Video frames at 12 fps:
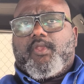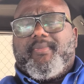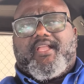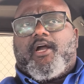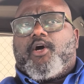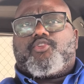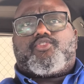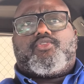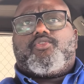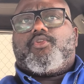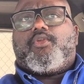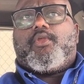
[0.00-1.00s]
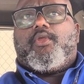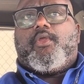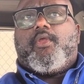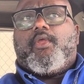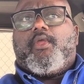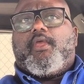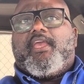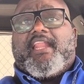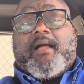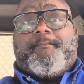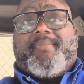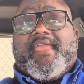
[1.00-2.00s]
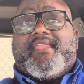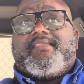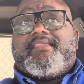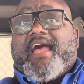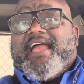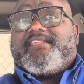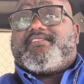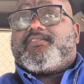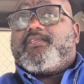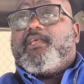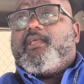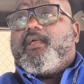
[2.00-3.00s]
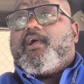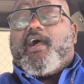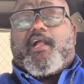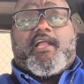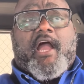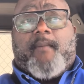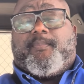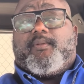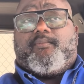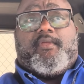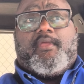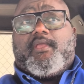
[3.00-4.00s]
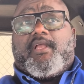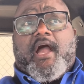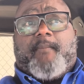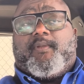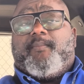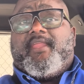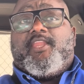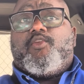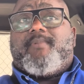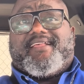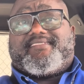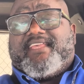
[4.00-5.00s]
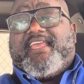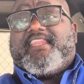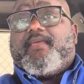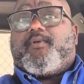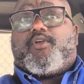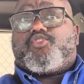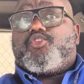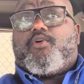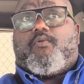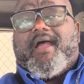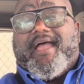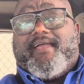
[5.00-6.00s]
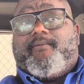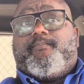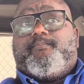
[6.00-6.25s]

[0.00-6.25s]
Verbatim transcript: Because, and I'm being nice, a compliment, complimenting you by saying that because you know why?